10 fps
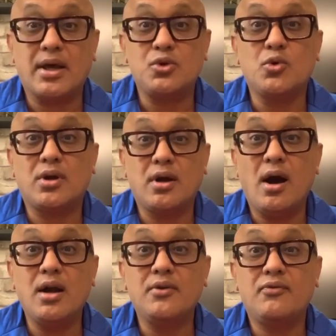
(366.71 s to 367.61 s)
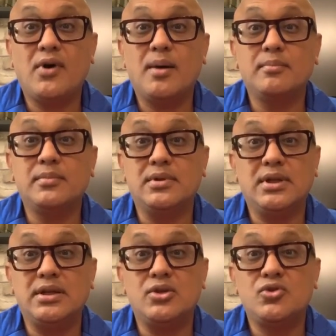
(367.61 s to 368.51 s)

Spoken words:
You can't firmly